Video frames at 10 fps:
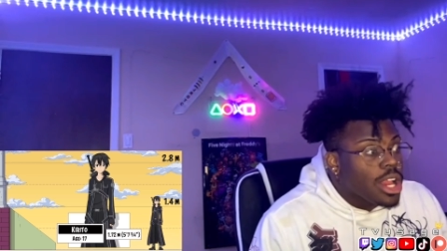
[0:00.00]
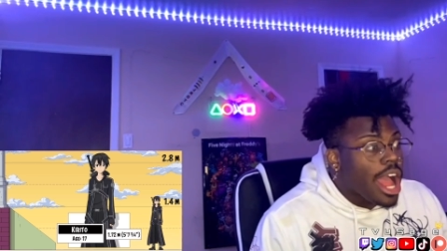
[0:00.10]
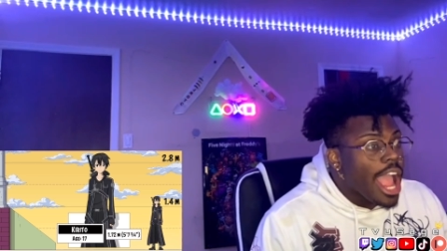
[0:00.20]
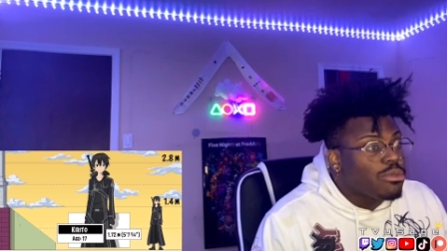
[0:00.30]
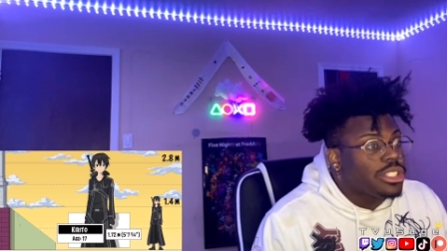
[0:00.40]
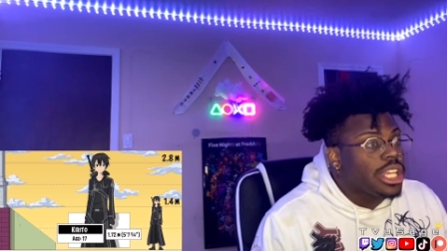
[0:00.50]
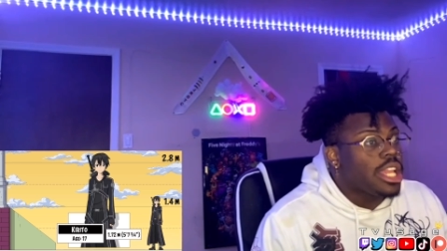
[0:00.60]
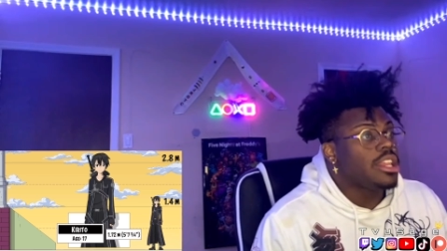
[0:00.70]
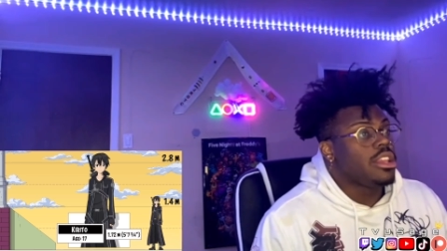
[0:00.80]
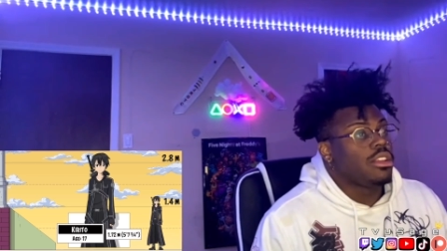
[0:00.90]
height was at.
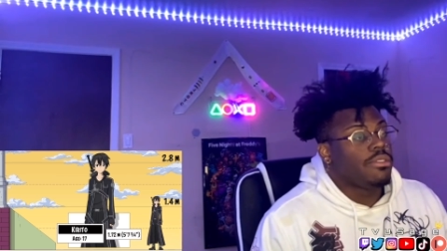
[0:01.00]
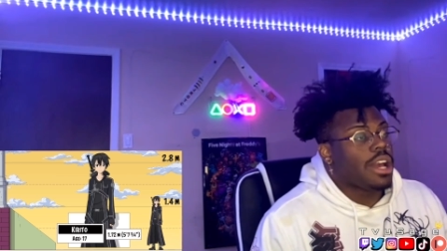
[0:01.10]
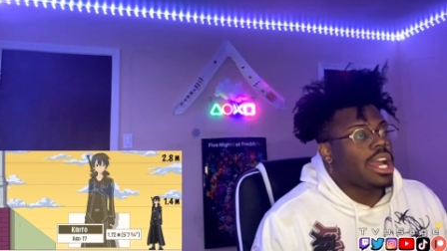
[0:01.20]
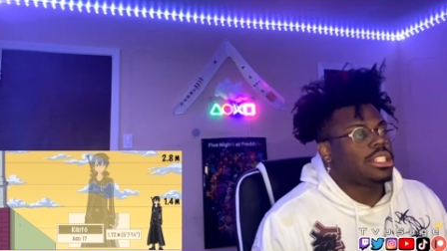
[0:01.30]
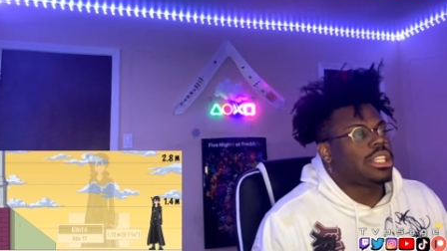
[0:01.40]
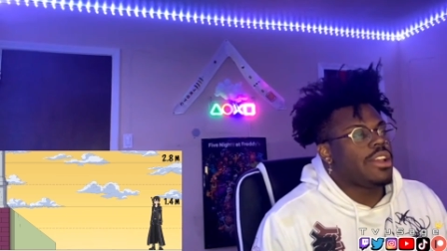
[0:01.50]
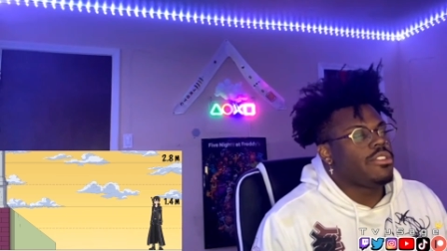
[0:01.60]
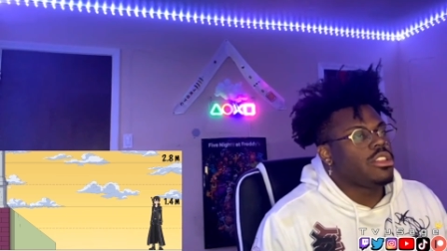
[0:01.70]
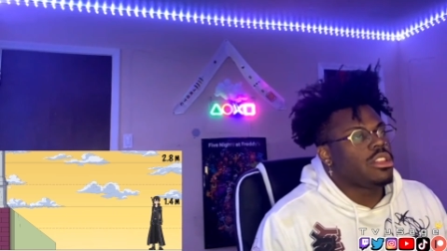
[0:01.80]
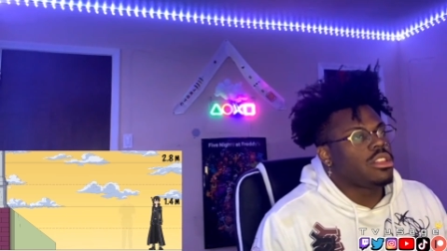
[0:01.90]
Five
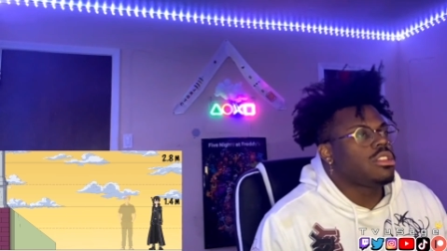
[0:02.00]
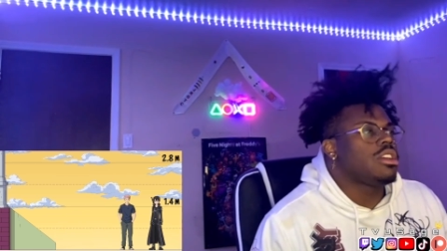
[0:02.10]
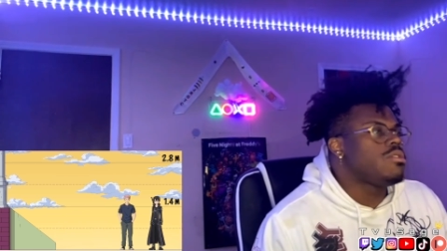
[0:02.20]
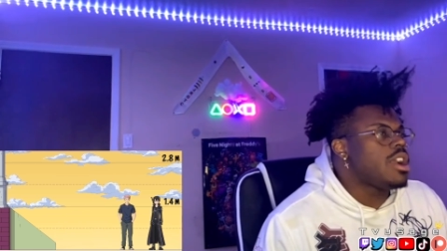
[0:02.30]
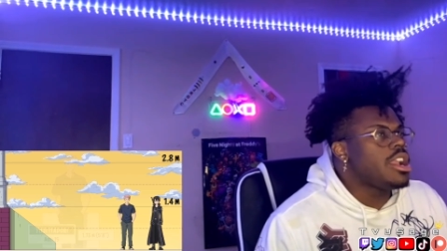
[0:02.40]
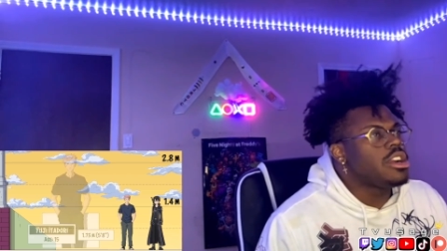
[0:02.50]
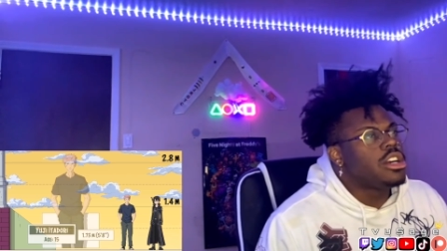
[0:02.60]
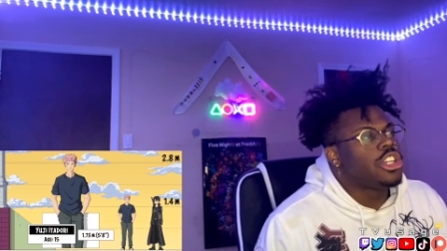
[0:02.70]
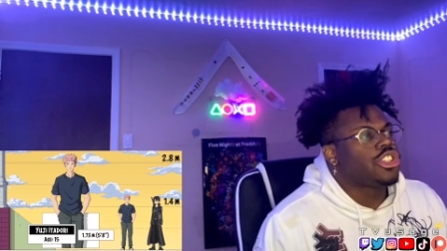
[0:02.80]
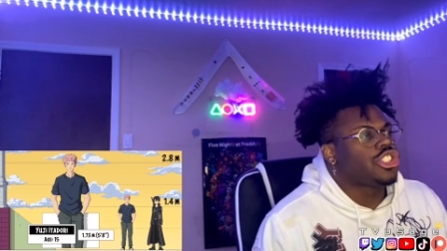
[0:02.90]
seven. All right,
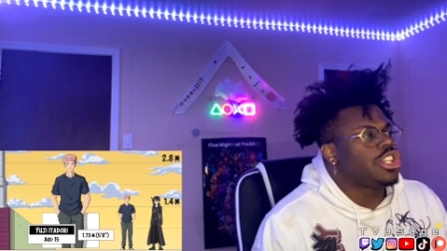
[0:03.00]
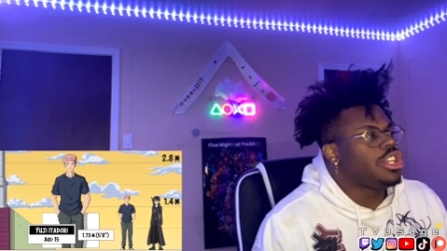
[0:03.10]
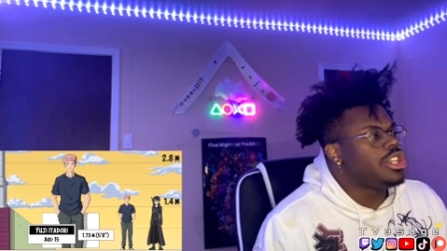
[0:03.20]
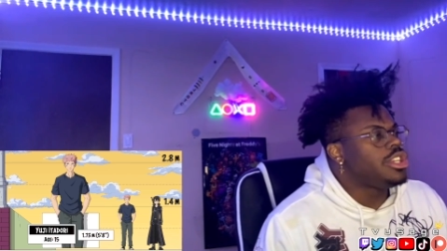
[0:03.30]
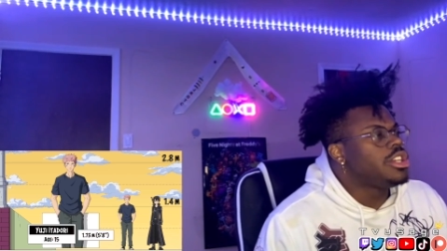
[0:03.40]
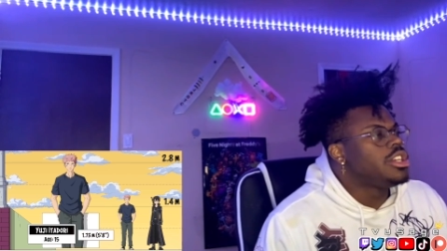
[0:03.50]
interesting.